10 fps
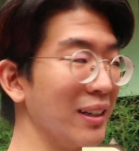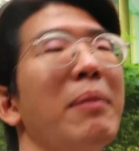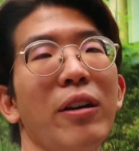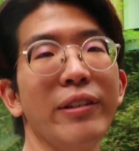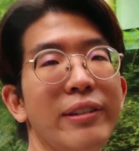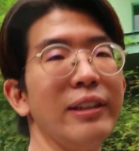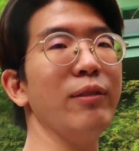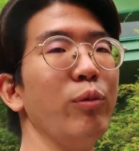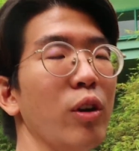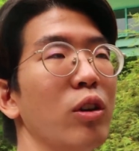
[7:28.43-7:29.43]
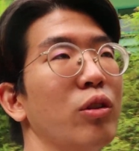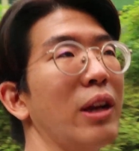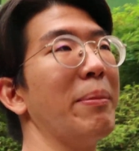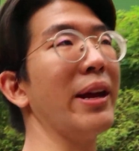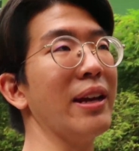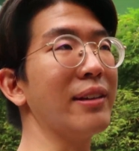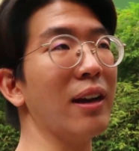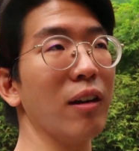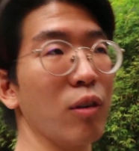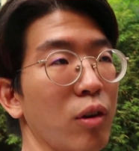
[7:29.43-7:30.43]
But honestly, we all know that pandas
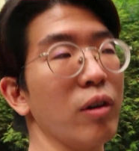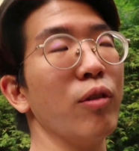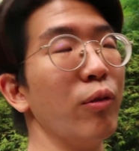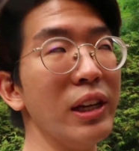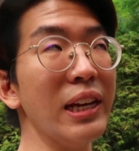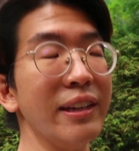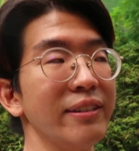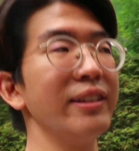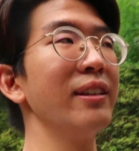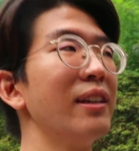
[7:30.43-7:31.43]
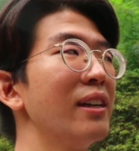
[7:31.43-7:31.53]
are really lazy.